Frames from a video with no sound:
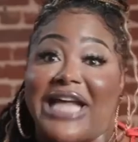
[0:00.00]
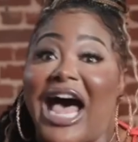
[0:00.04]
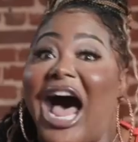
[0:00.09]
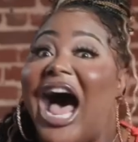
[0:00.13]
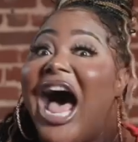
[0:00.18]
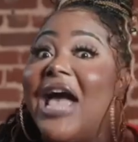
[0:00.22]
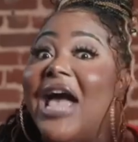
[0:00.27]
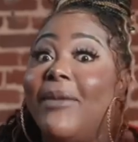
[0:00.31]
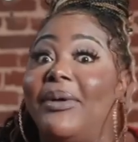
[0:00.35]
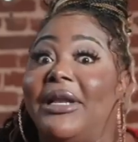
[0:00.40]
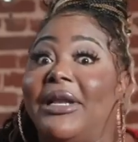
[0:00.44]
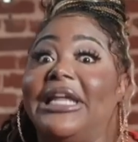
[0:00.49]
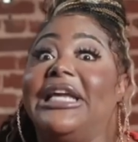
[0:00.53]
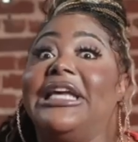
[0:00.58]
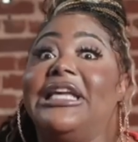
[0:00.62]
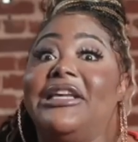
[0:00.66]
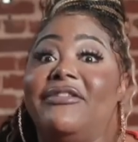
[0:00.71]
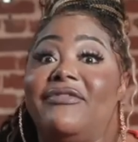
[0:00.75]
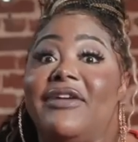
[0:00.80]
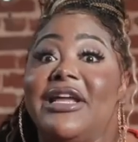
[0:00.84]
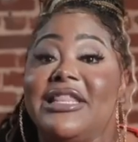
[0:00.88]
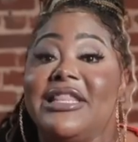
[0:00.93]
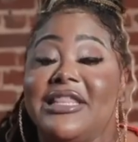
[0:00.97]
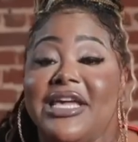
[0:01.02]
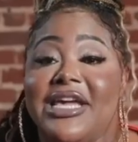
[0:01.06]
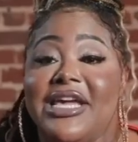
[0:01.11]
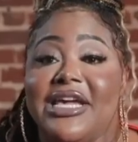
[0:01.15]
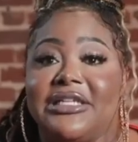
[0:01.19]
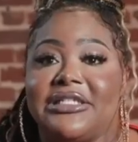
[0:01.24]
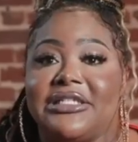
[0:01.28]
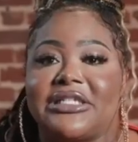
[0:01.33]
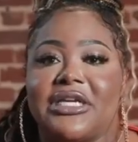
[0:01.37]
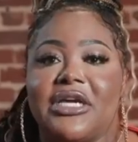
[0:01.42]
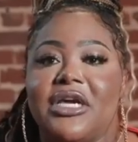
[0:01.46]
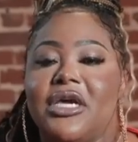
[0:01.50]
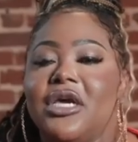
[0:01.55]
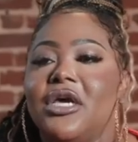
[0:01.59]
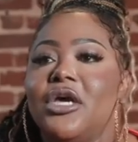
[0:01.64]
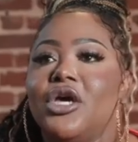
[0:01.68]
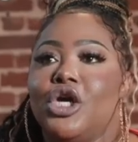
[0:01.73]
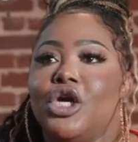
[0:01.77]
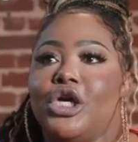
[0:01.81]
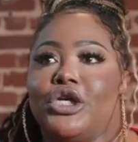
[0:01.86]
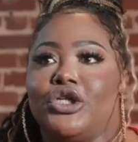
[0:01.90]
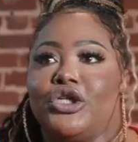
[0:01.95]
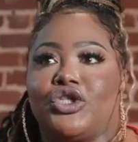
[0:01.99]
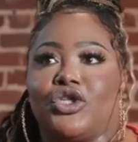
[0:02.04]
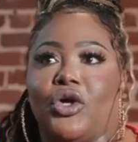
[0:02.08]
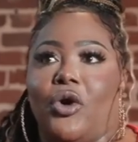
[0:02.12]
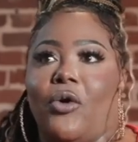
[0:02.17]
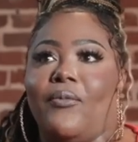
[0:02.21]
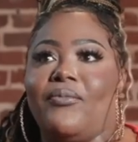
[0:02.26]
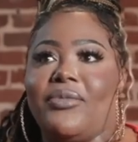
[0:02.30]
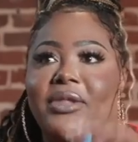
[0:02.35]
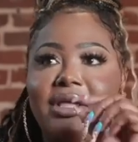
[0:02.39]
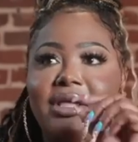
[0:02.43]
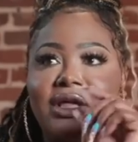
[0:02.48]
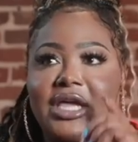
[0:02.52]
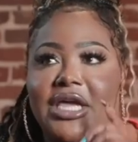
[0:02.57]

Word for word: I believe in this. So